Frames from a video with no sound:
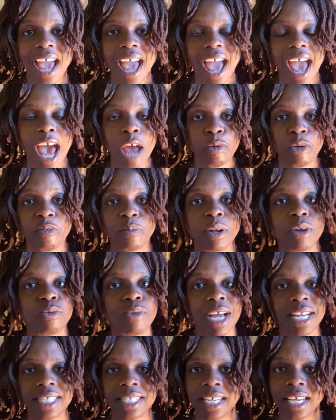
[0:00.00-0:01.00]
and we've been
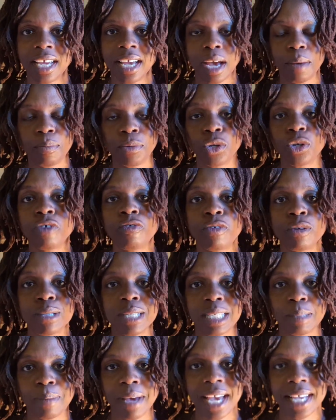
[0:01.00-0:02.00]
renting a beautiful
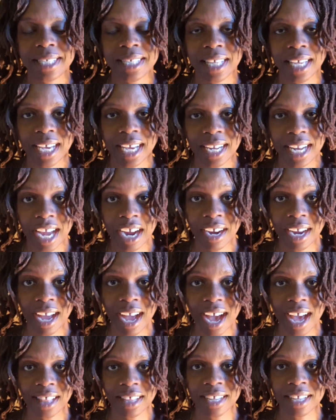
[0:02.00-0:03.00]
space in the Canary
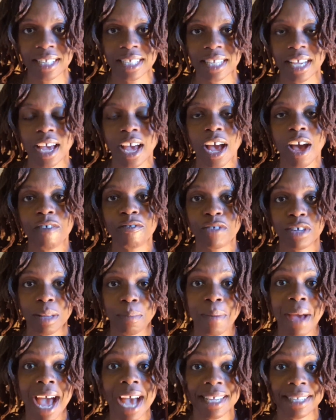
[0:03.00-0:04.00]
Islands for the
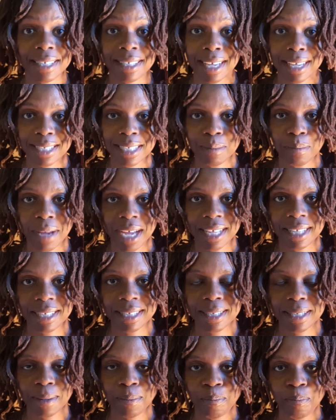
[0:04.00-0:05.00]
past 6
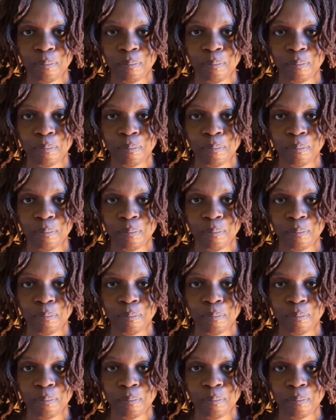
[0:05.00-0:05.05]
months.